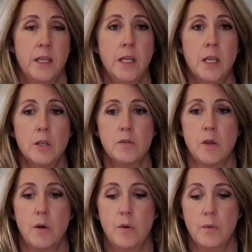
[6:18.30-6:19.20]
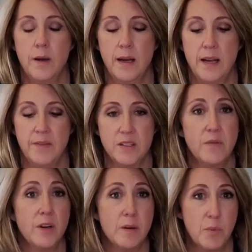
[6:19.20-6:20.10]
So that's
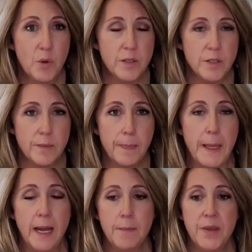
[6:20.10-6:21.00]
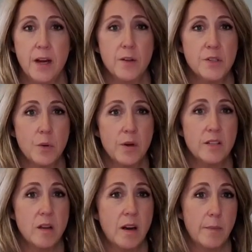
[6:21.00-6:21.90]
very important. I also want to
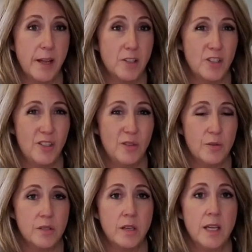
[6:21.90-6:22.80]
talk about shoes.